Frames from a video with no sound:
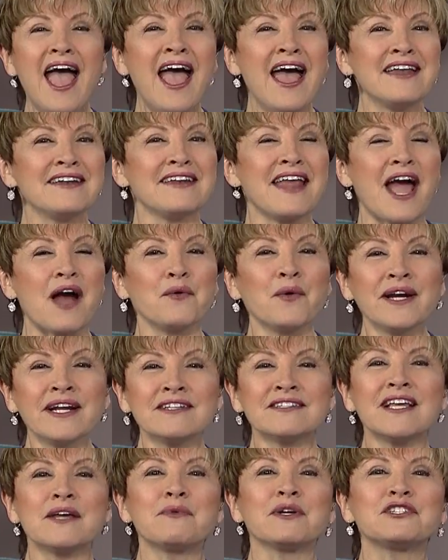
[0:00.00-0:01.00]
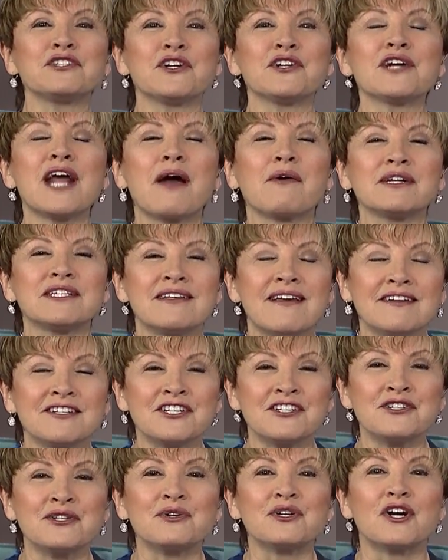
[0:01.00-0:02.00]
And now, what do you say we turn our
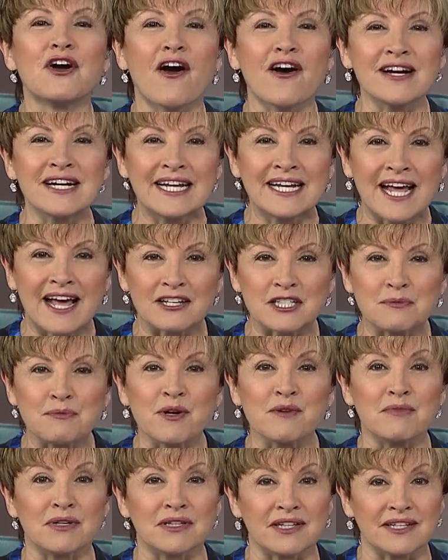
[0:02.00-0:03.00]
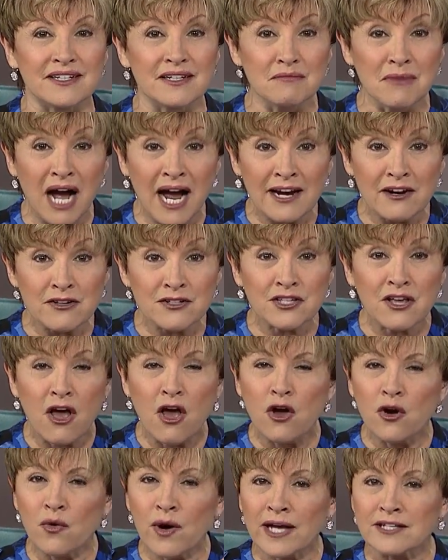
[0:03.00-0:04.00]
attention to gardening expert Melinda Myers,
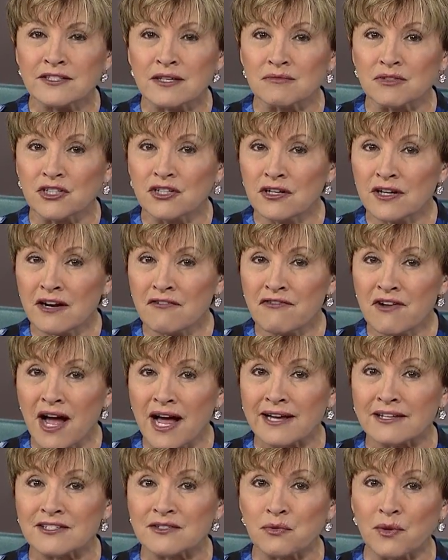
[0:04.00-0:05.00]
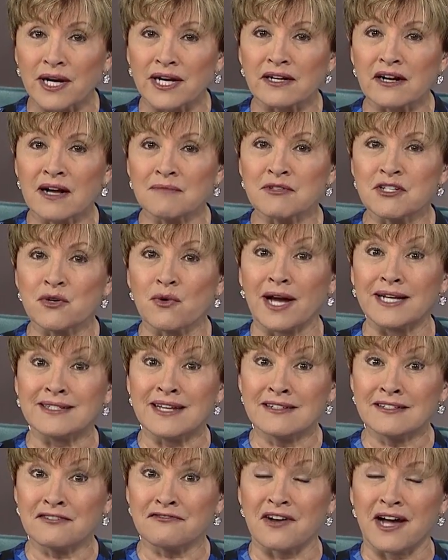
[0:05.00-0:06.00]
who has some good advice when it comes to
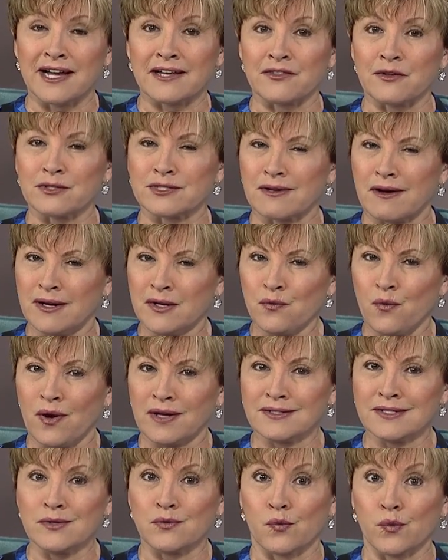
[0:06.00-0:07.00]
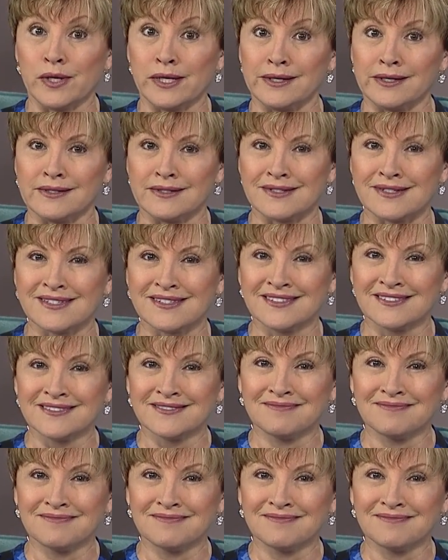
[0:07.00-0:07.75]
identifying those unwanted weeds.